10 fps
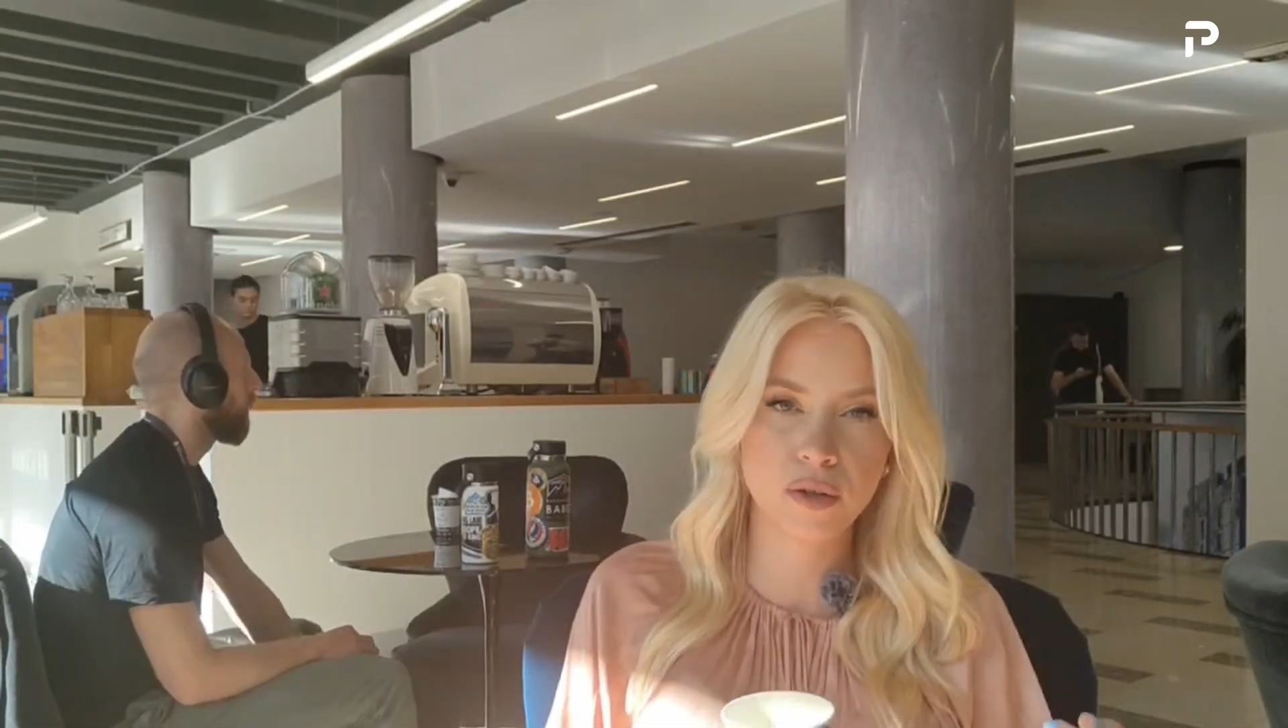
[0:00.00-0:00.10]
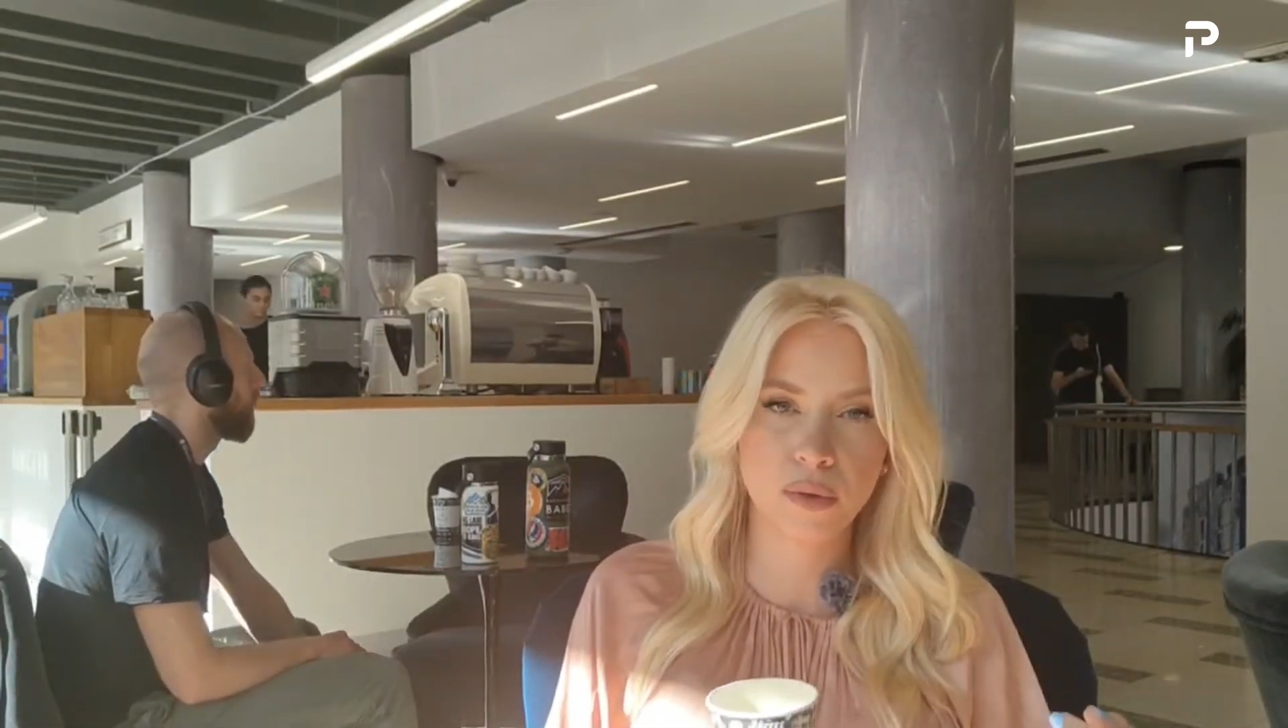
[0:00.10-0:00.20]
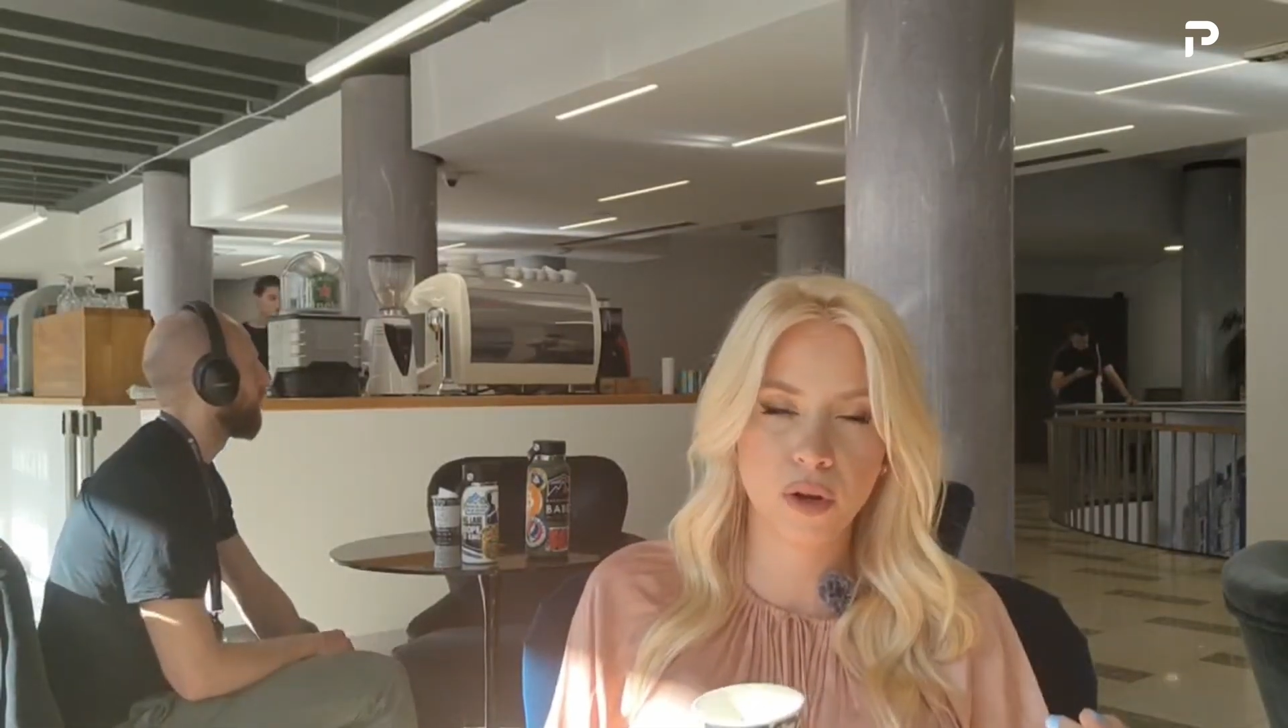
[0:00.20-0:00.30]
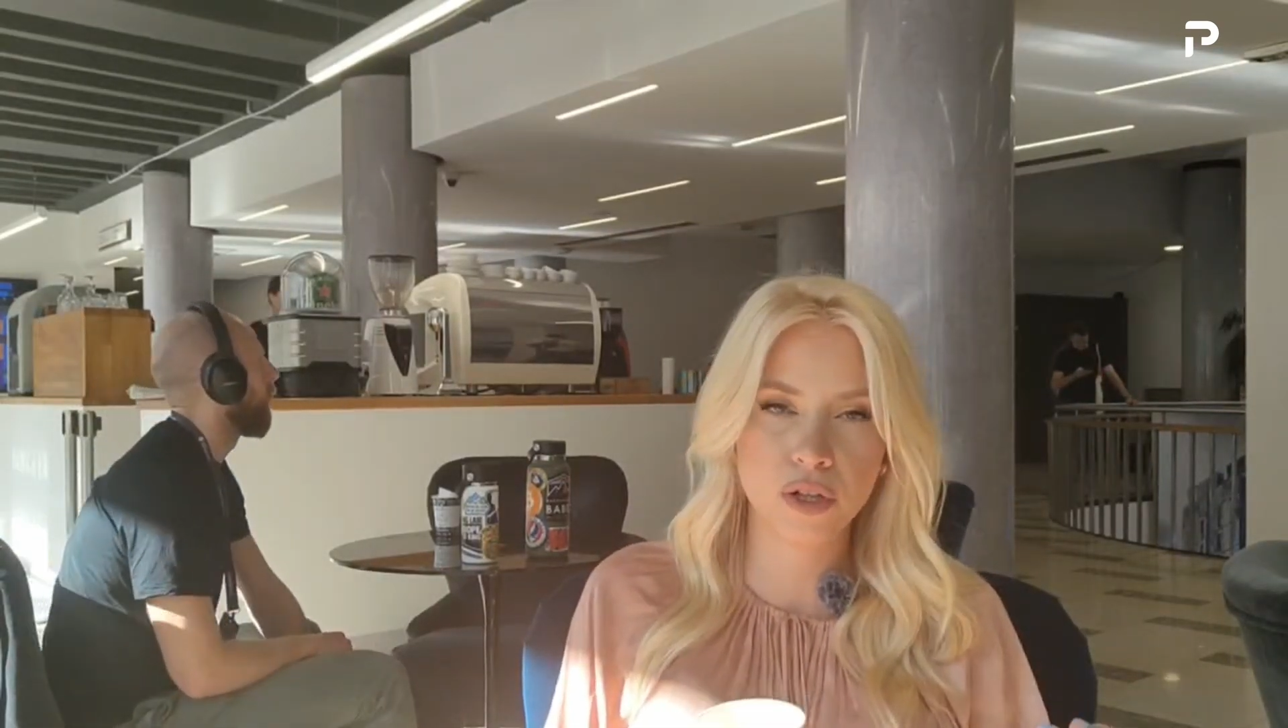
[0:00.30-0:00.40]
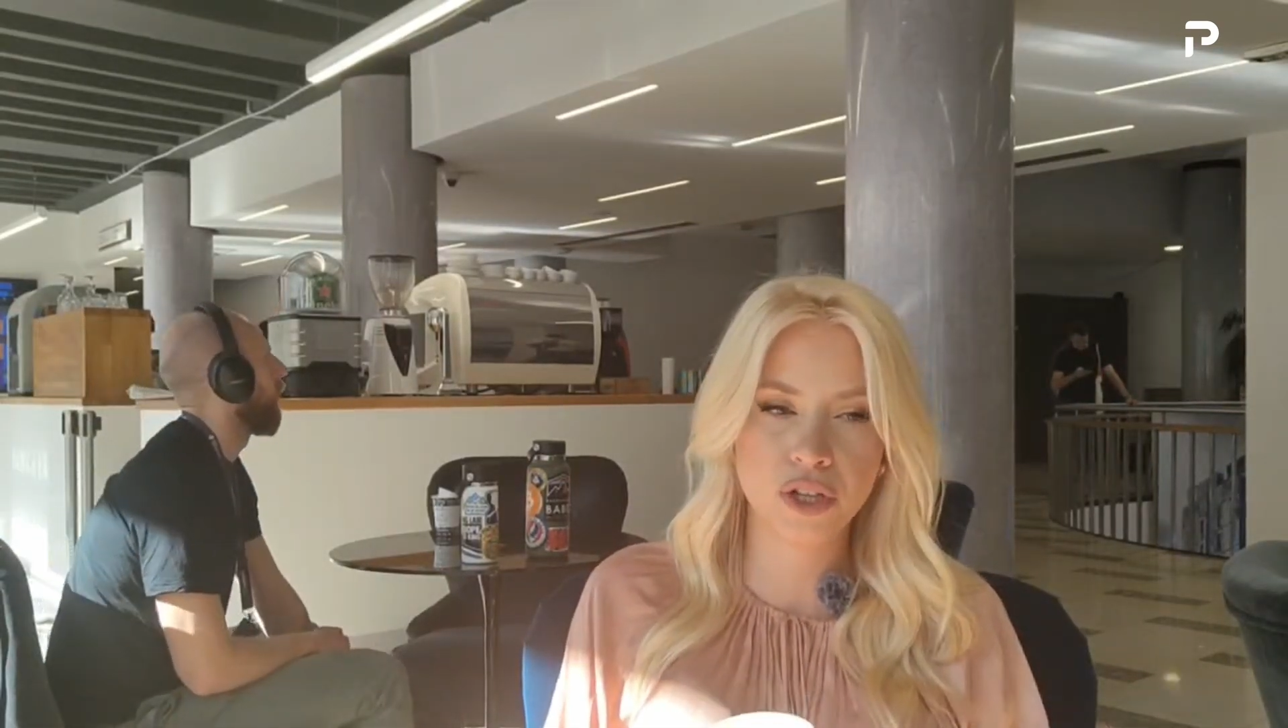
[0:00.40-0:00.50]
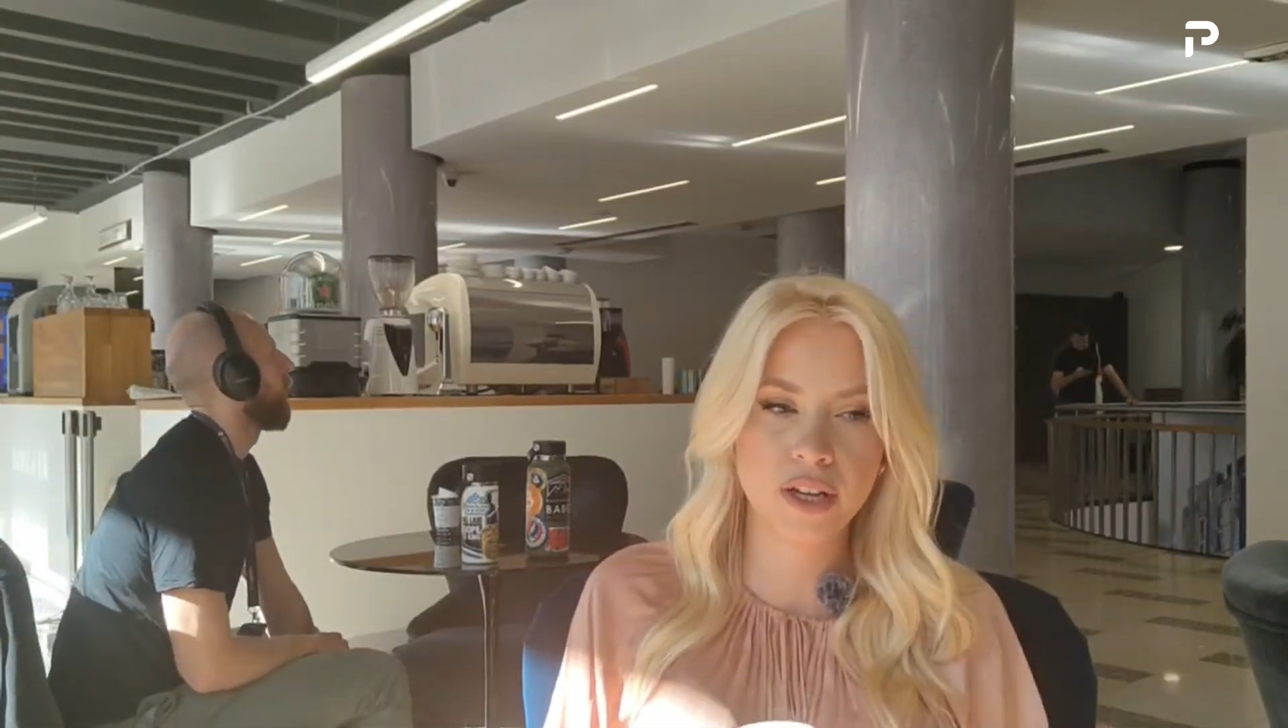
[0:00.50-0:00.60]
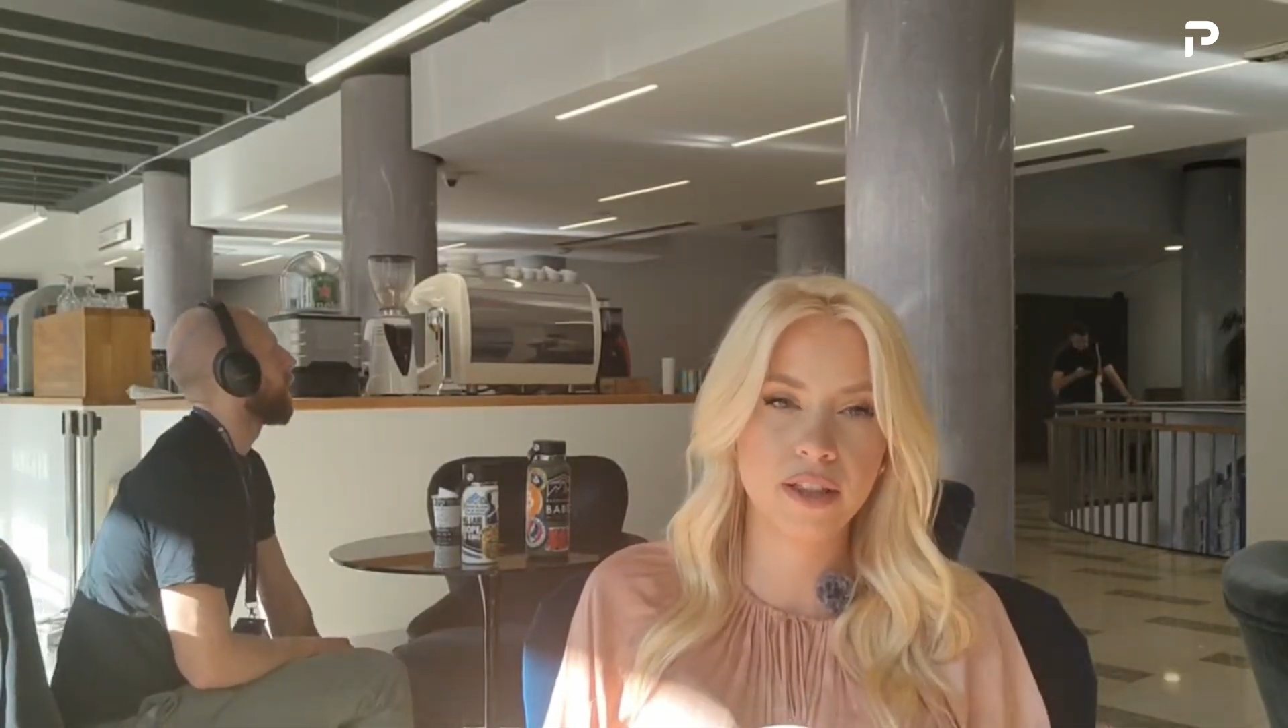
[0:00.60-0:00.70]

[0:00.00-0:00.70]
or blockchain.